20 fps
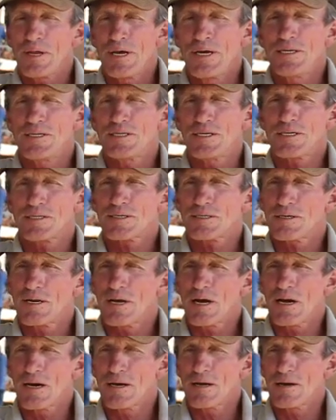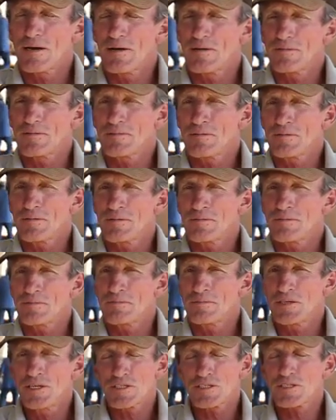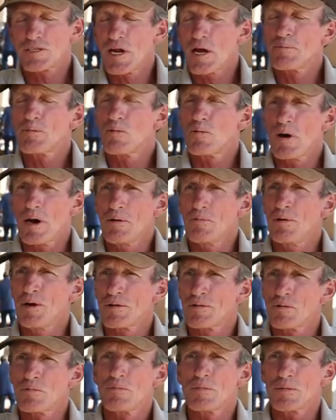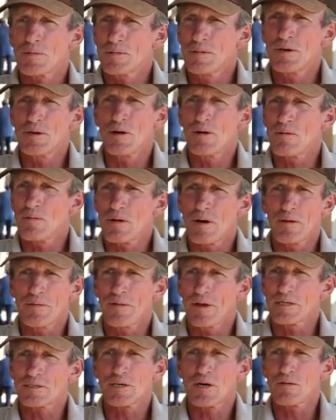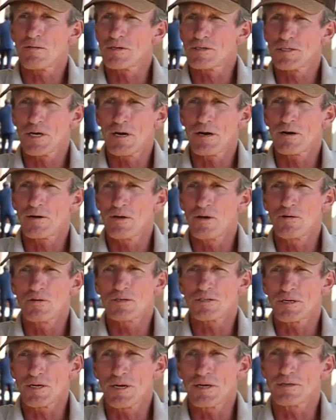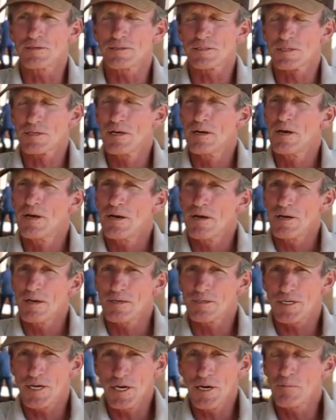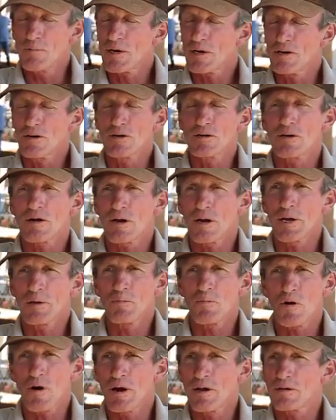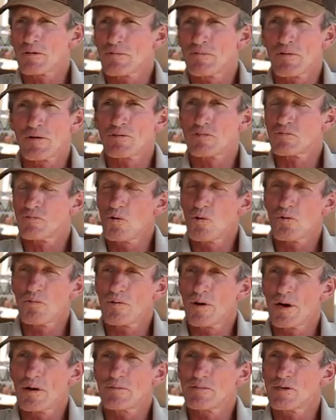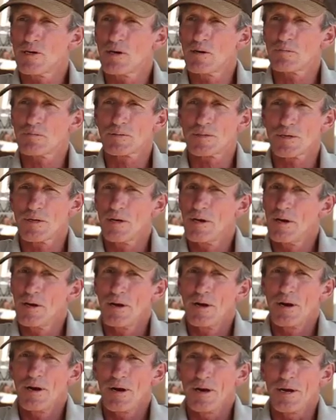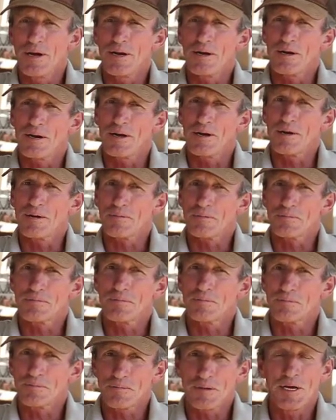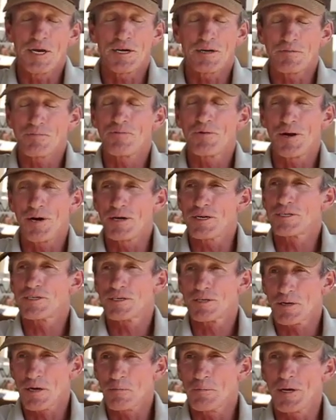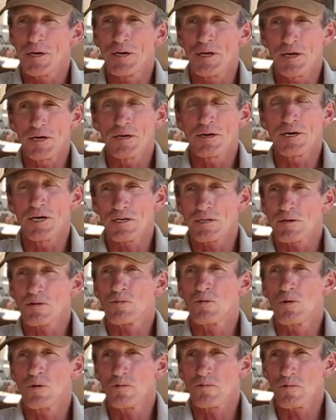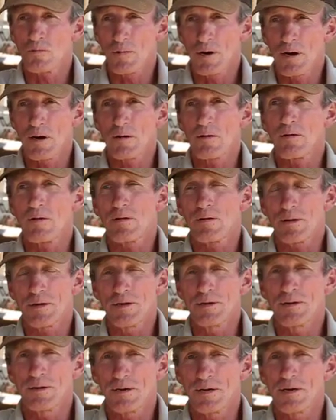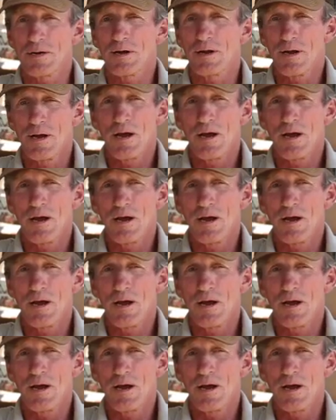win? He just just step away with him. You know, uh, that's all he's got to do is, is is get him a good clean break the first four or five jumps, and uh, he can finish. I mean, he can get the quarter of a mile, and